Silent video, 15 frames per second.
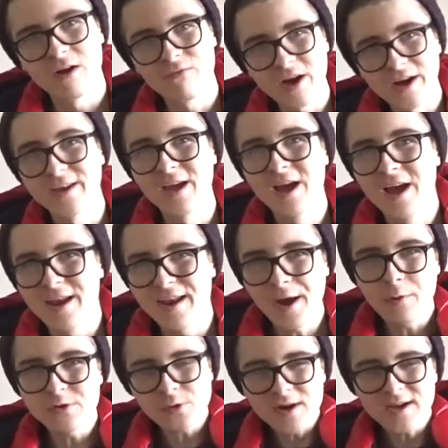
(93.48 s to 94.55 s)
Right,
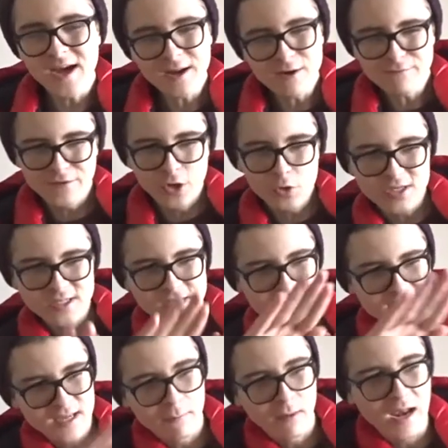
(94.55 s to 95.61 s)
now, so I kind of noticed the
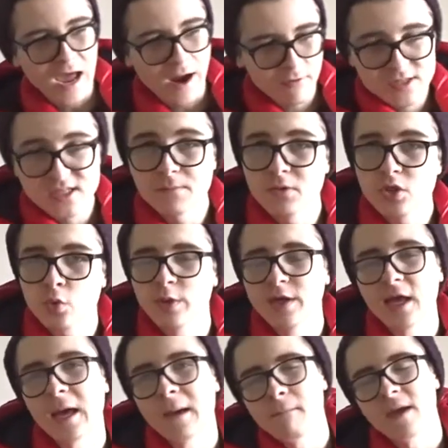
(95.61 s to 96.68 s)
similarity between
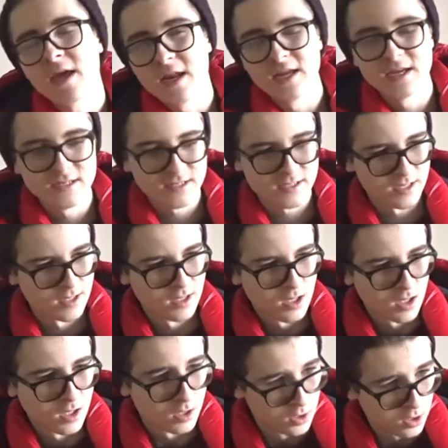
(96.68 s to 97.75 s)
him in his
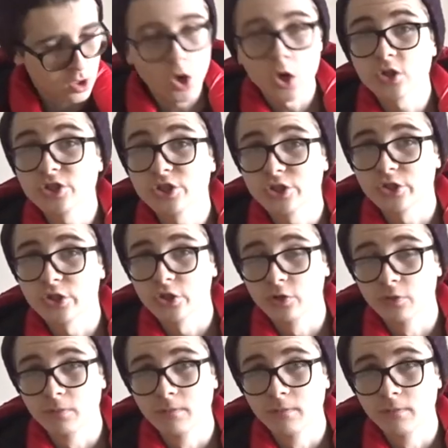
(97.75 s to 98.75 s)
costume,